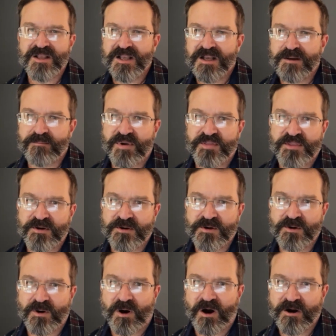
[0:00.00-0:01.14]
but their
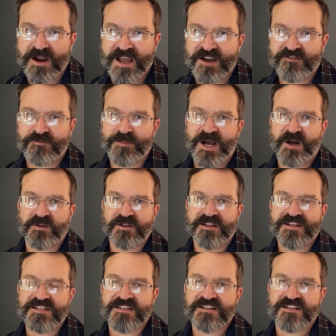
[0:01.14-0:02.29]
new RF mount
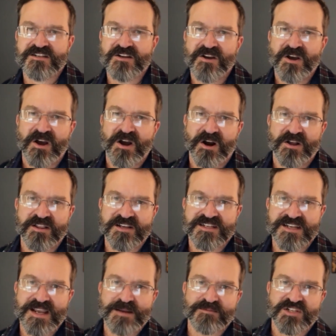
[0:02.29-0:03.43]
lenses are the
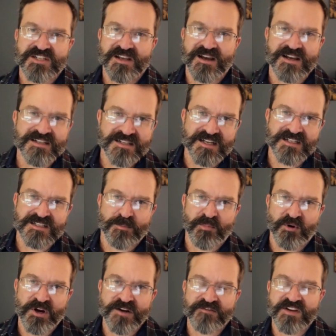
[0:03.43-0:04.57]
same size as the
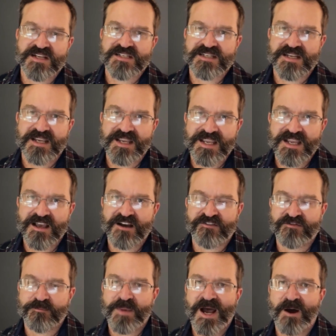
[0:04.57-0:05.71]
previous EF
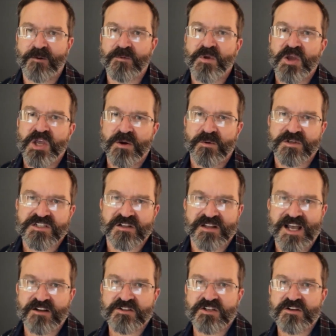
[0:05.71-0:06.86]
mount, which
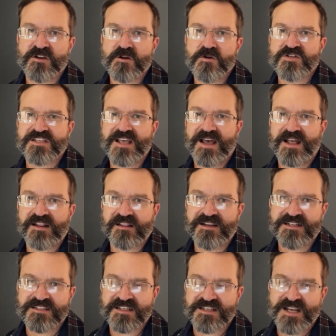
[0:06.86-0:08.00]
allows you to use that
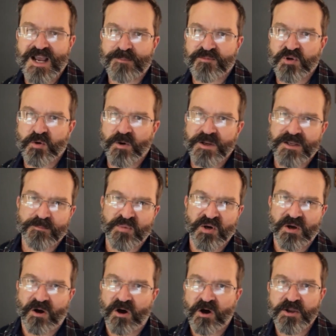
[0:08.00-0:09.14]
lens adapter where you can put
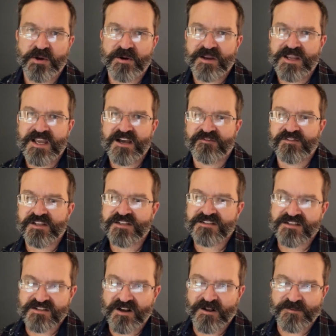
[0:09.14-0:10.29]
all your EF
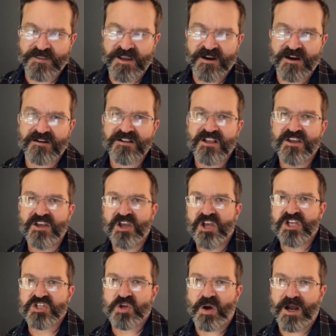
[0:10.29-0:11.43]
lenses on there.
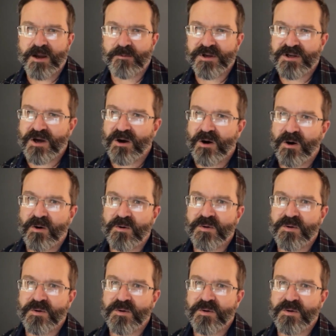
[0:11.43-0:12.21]
So I would go